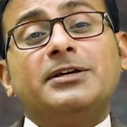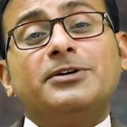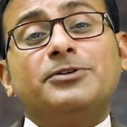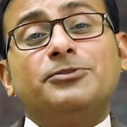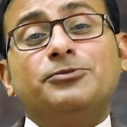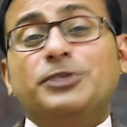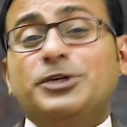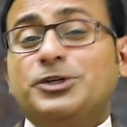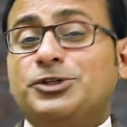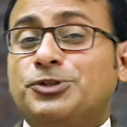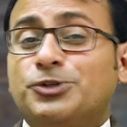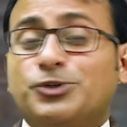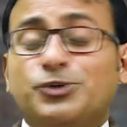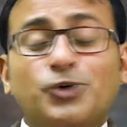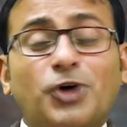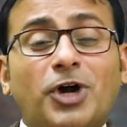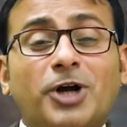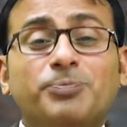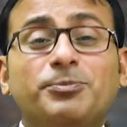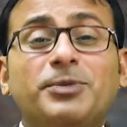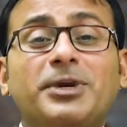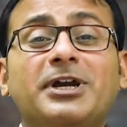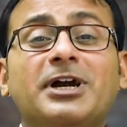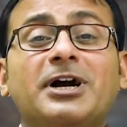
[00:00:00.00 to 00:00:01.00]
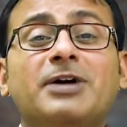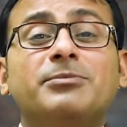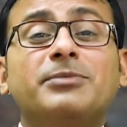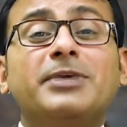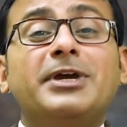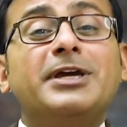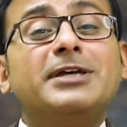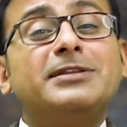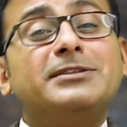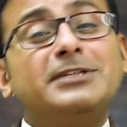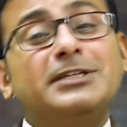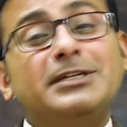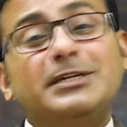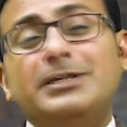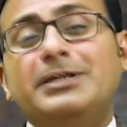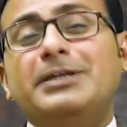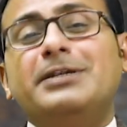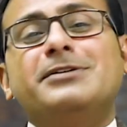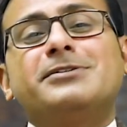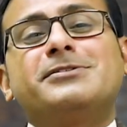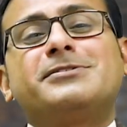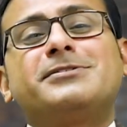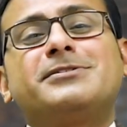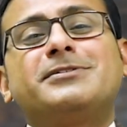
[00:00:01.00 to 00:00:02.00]
we should not become
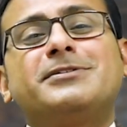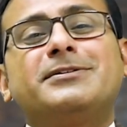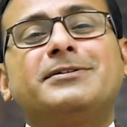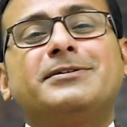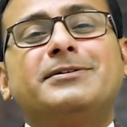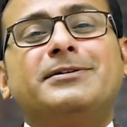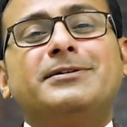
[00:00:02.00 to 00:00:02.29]
atheist.